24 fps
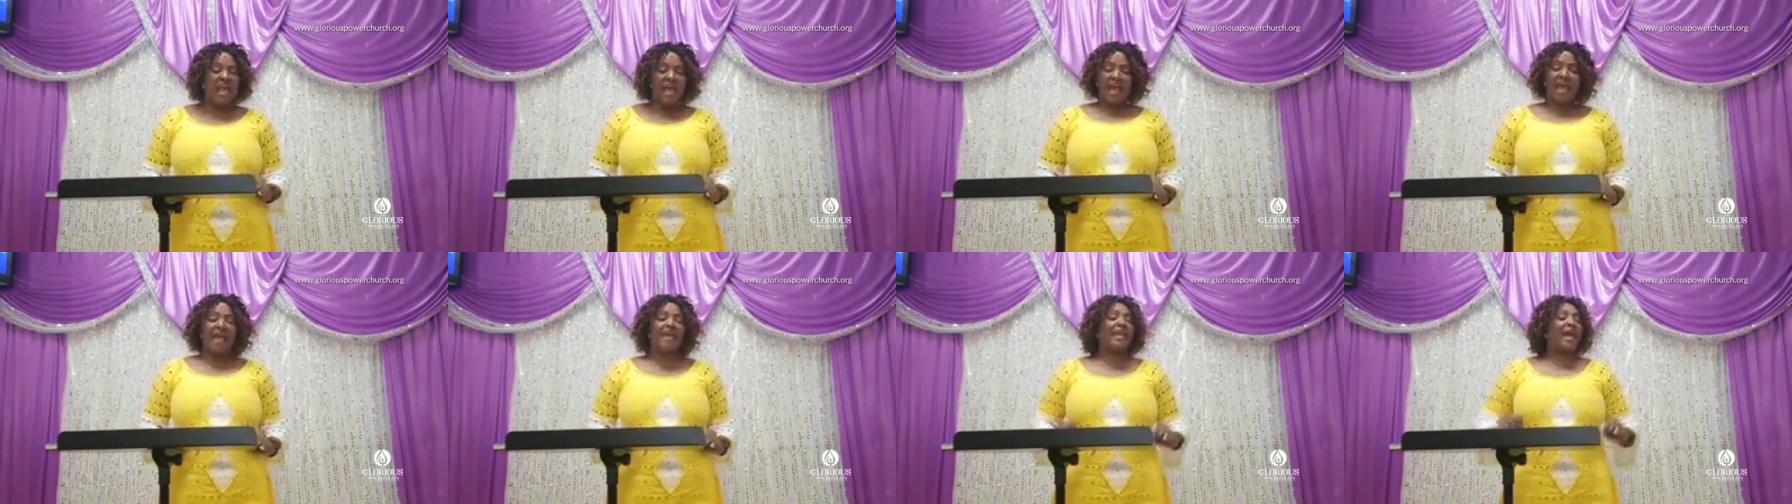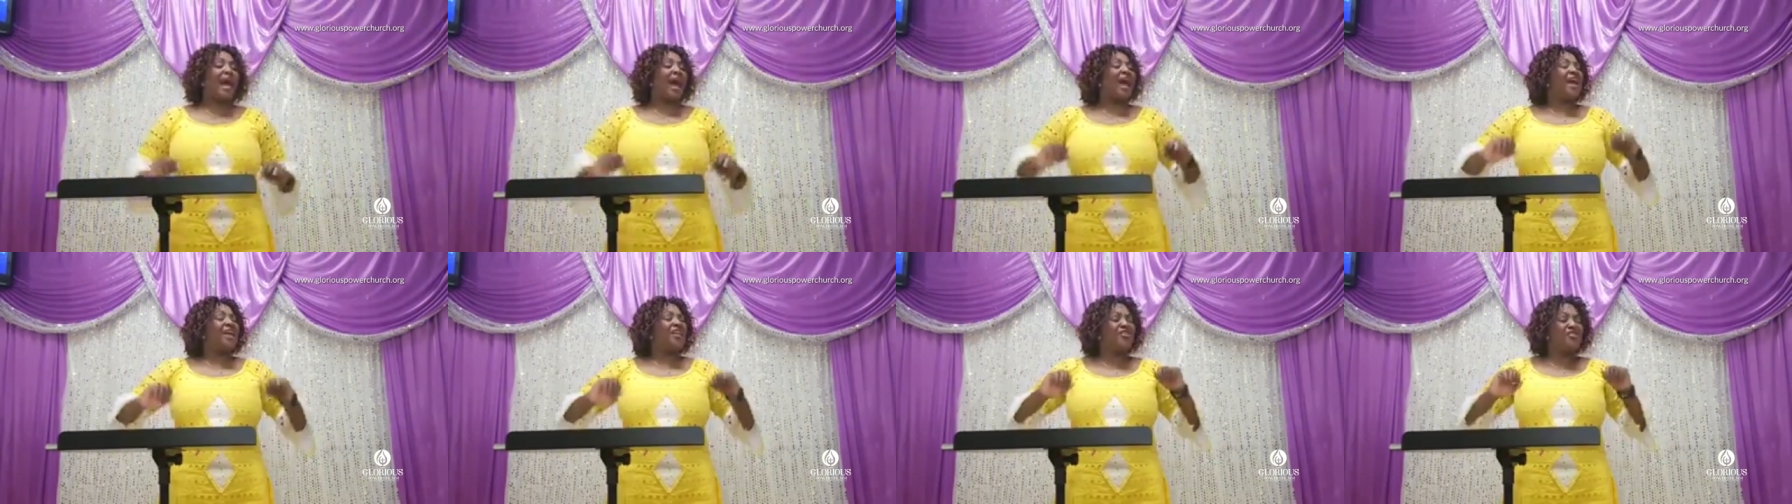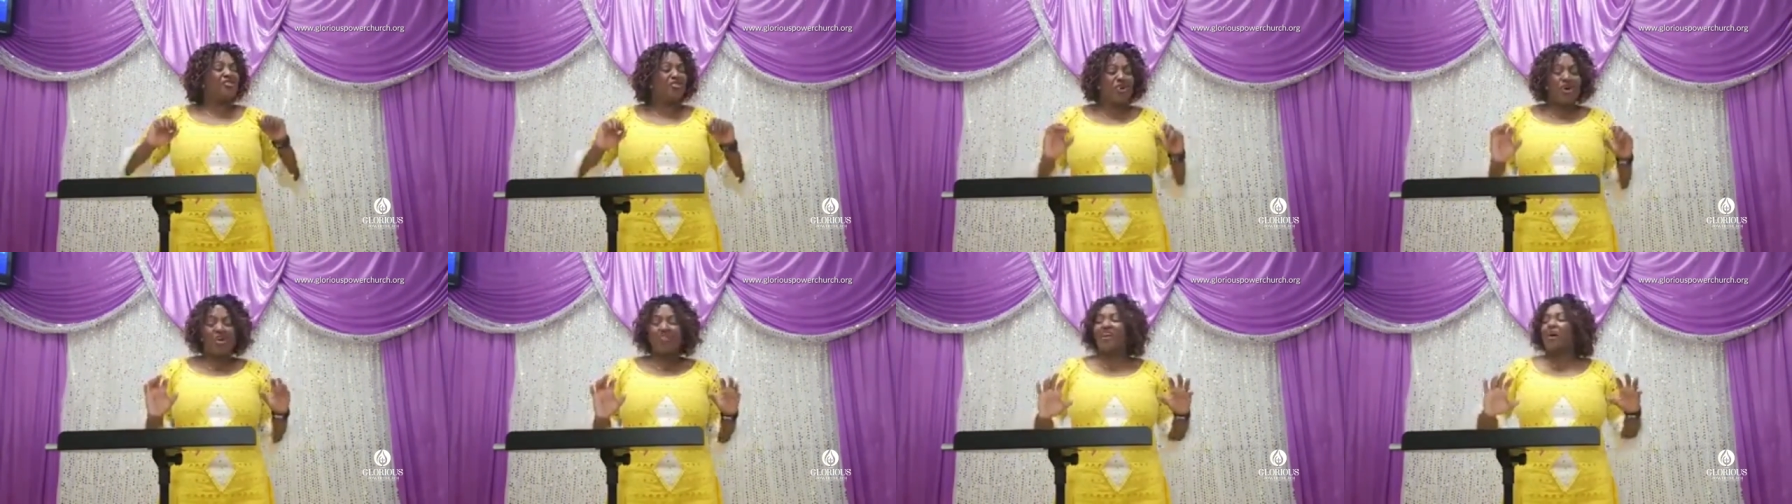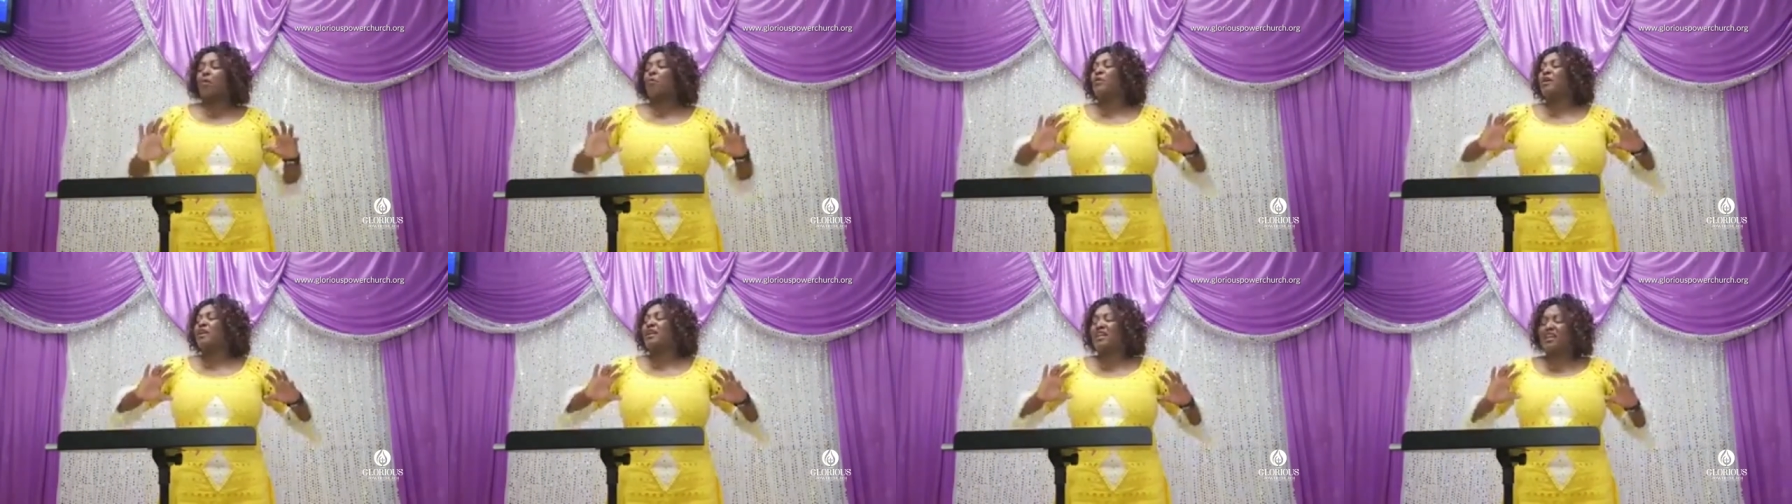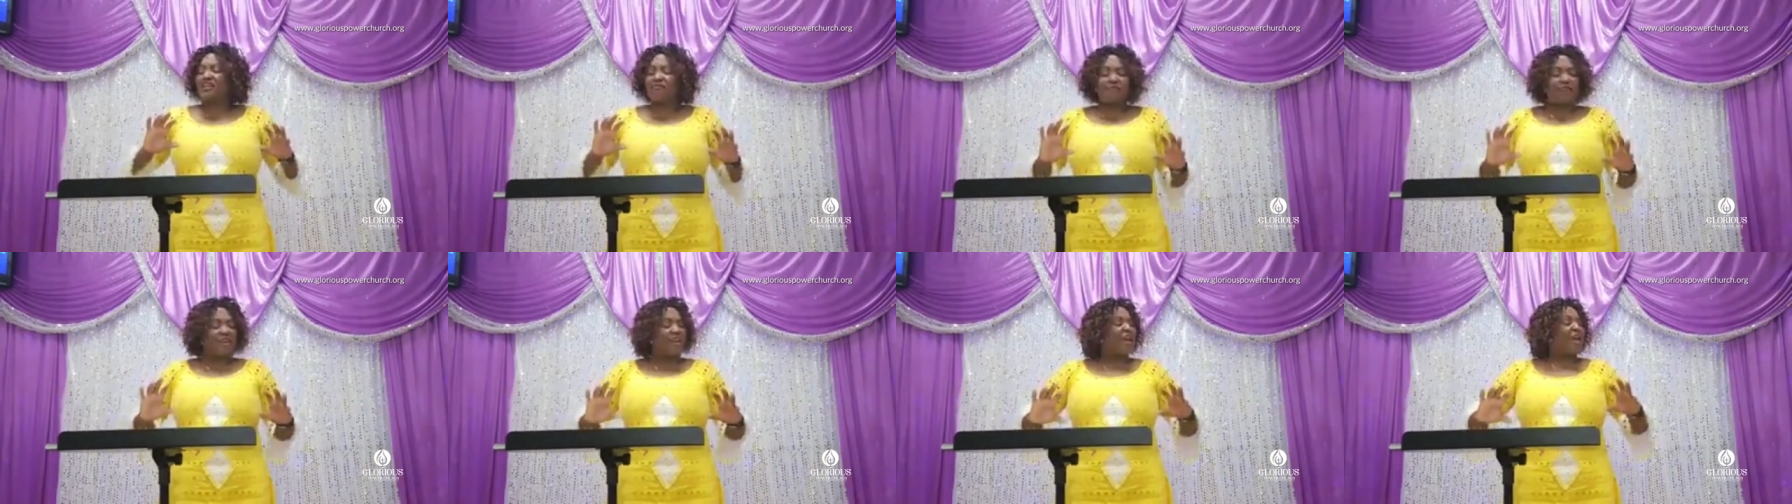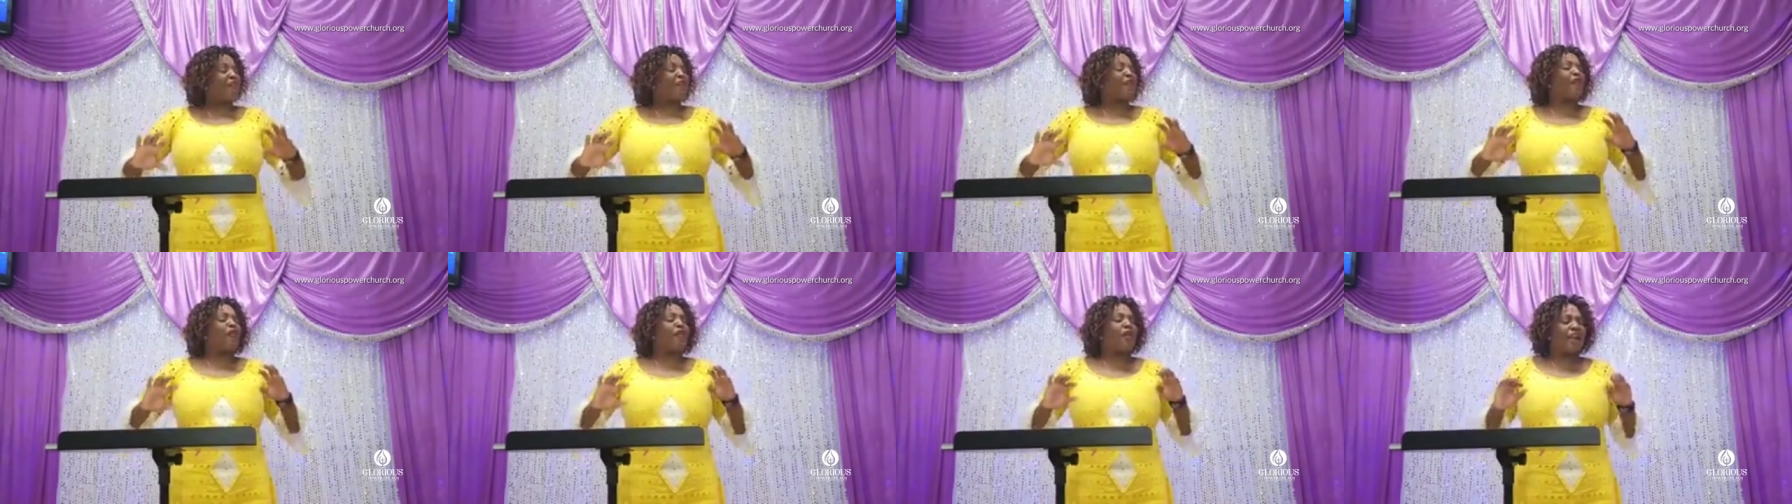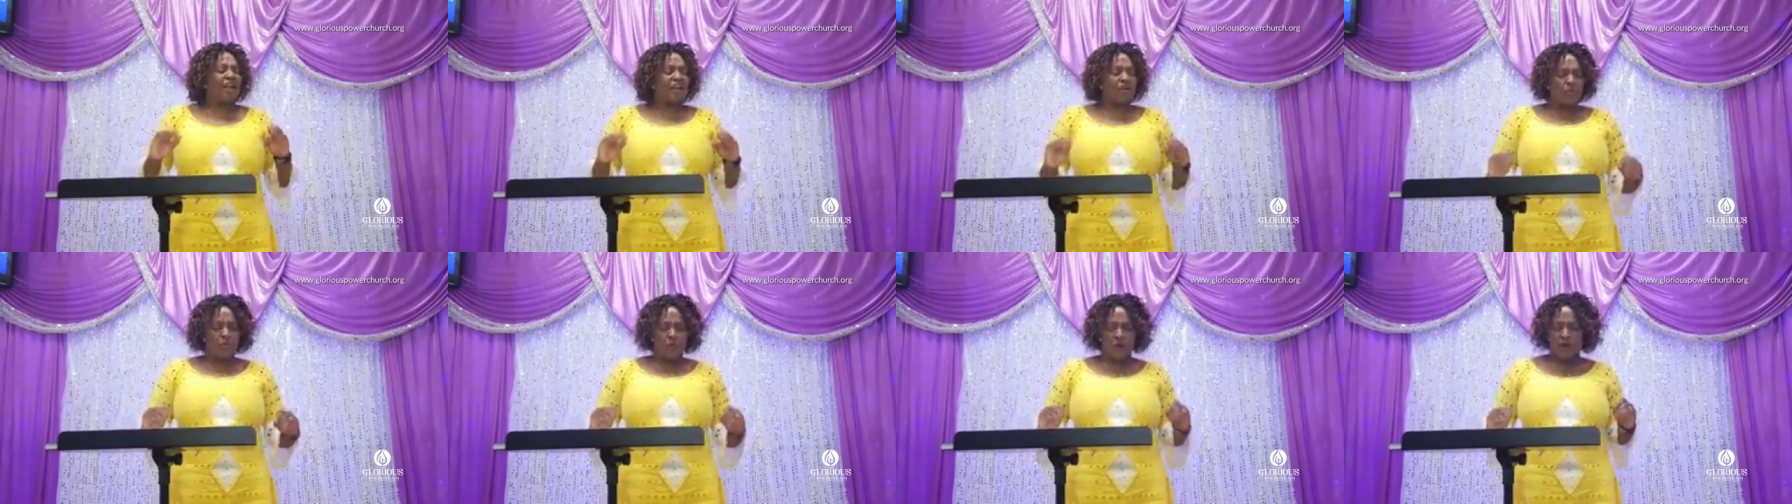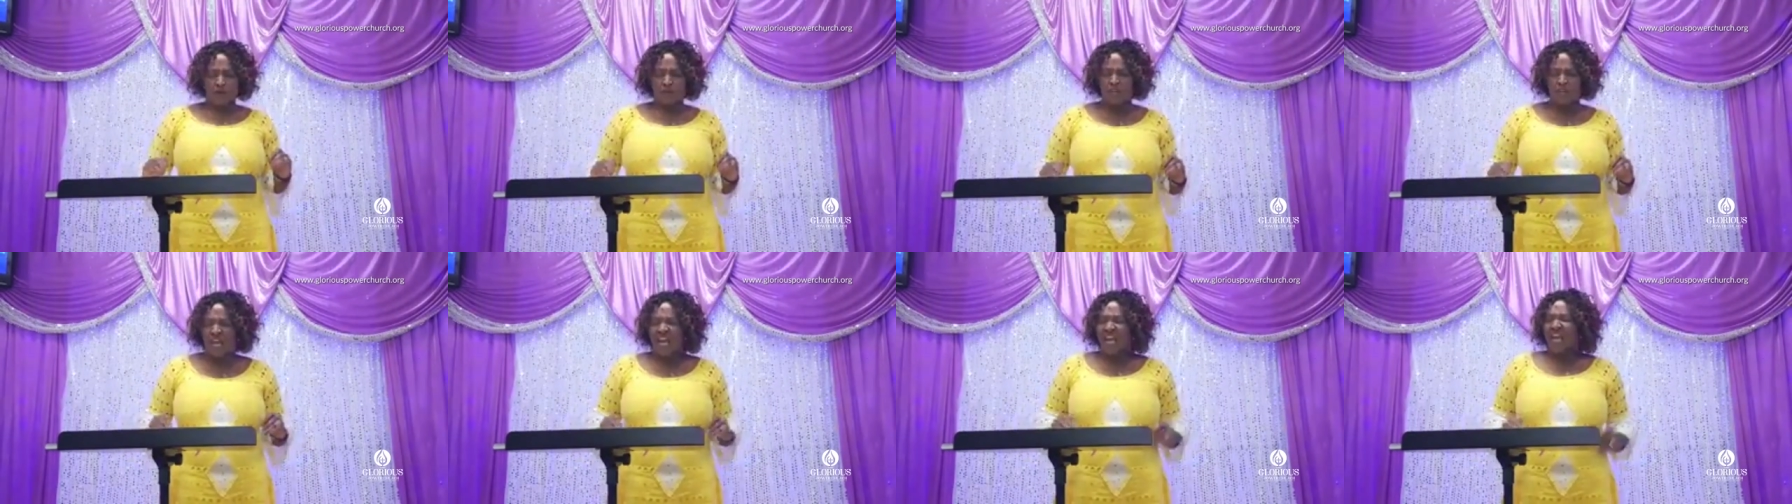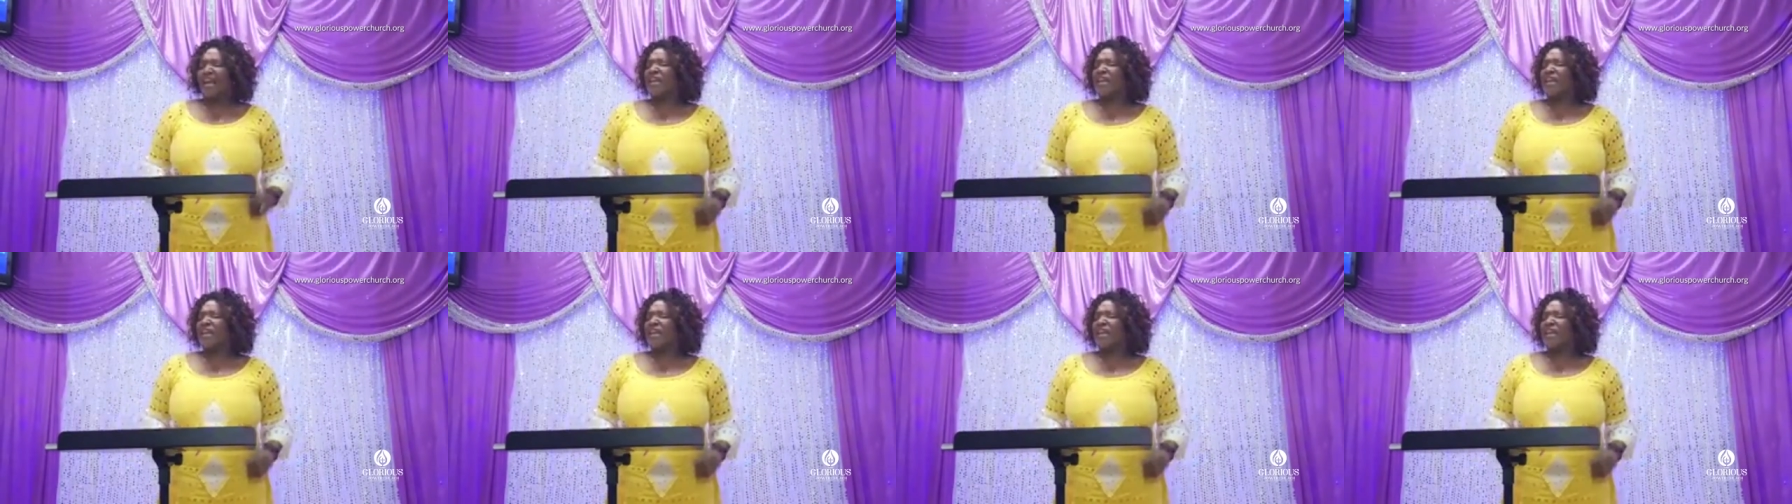And I know that we live in a fallen world.